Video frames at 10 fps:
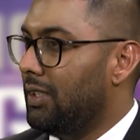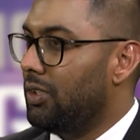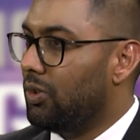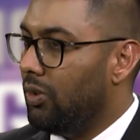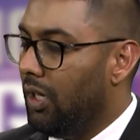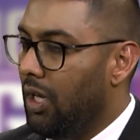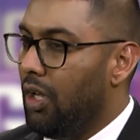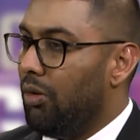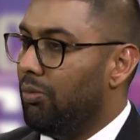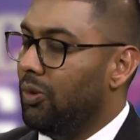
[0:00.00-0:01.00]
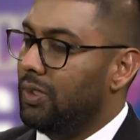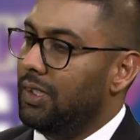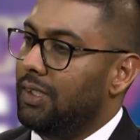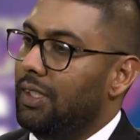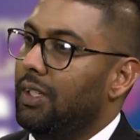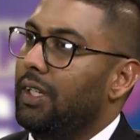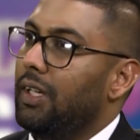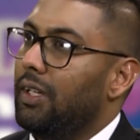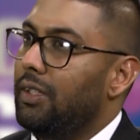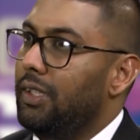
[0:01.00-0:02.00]
So most certainly
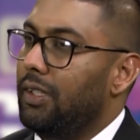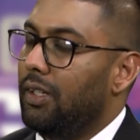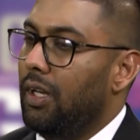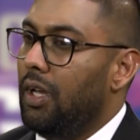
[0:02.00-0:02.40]
the